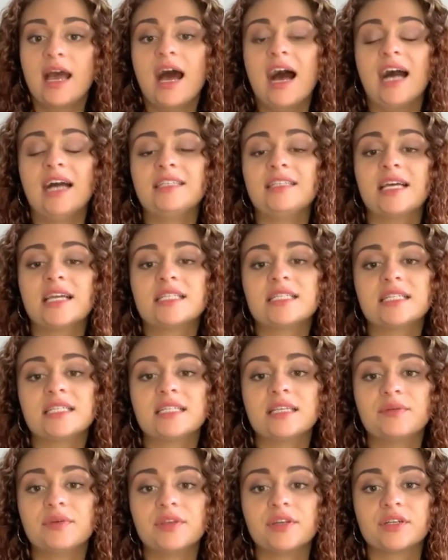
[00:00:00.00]
I like to
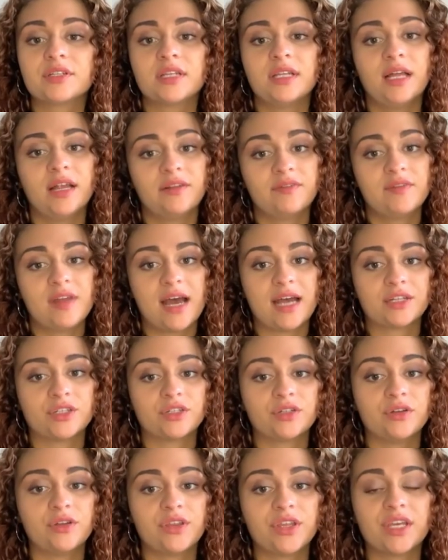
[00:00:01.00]
see when there's a lot of
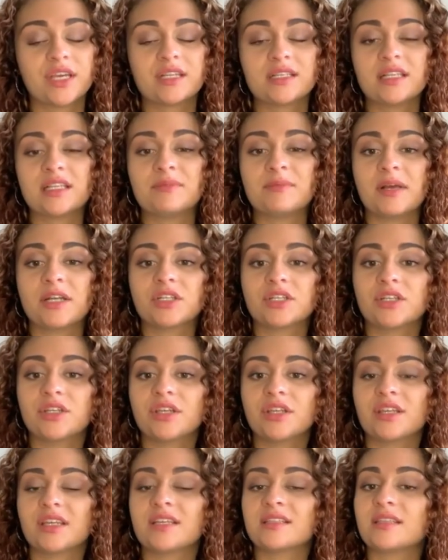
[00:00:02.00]
natural things, especially
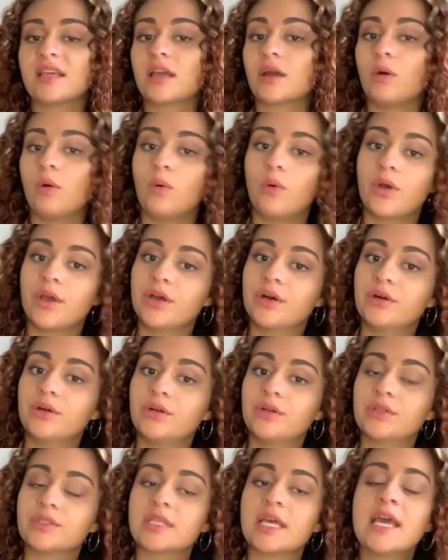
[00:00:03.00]
things like
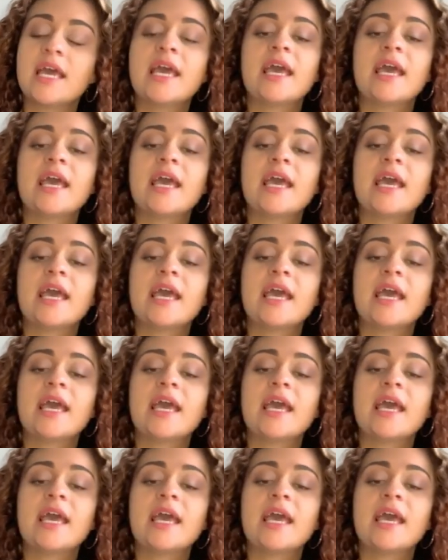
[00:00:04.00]
oils